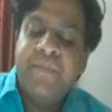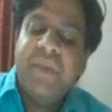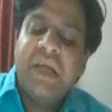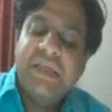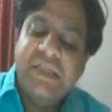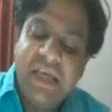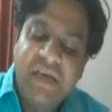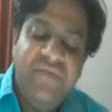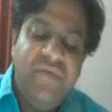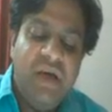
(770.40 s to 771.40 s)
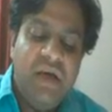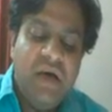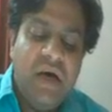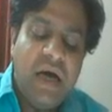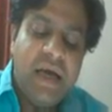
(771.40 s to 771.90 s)
Same way,
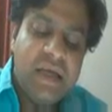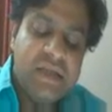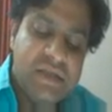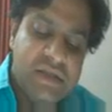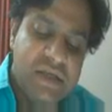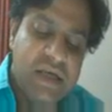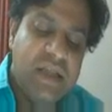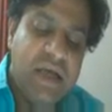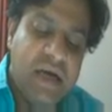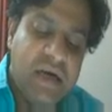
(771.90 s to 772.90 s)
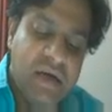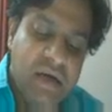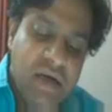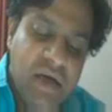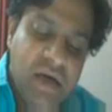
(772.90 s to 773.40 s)
I can say that
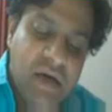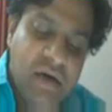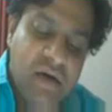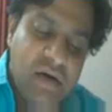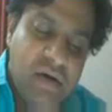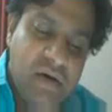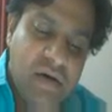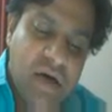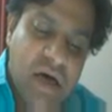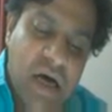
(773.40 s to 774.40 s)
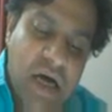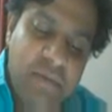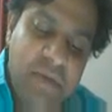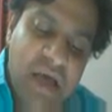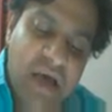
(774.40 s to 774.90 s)
I'll
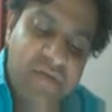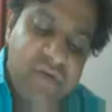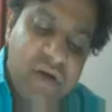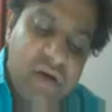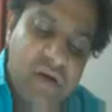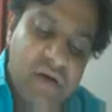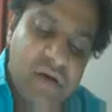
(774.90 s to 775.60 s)
be having